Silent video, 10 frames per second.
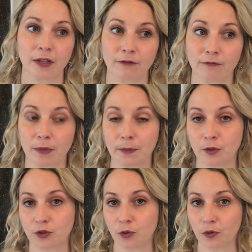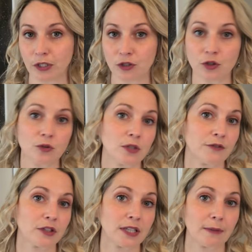if people do only two
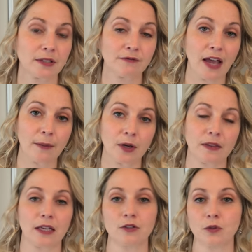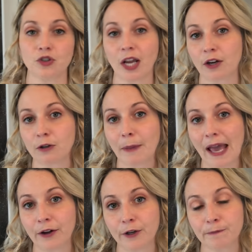different types of fabric, they can do a checkered
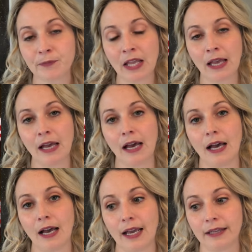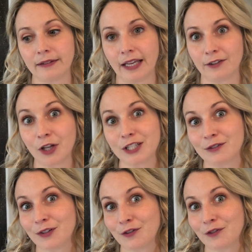pattern. I like lots
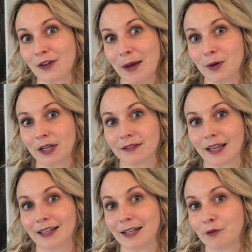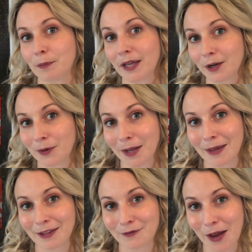of different fabric because I can never pick when
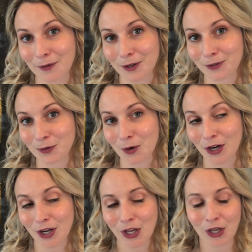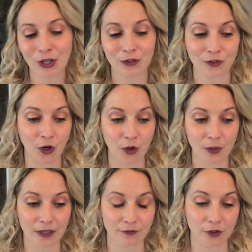I'm at the fabric store. So
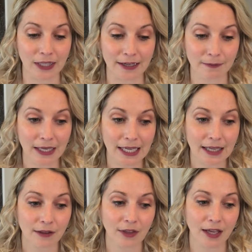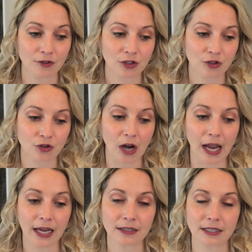if you're like me, then just
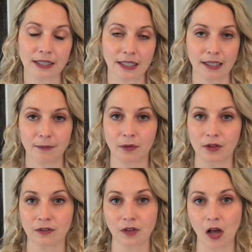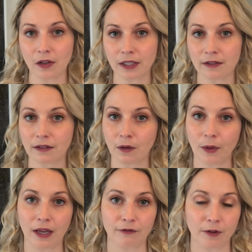try to keep the solids
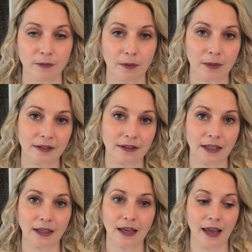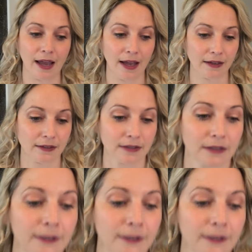away from the busy and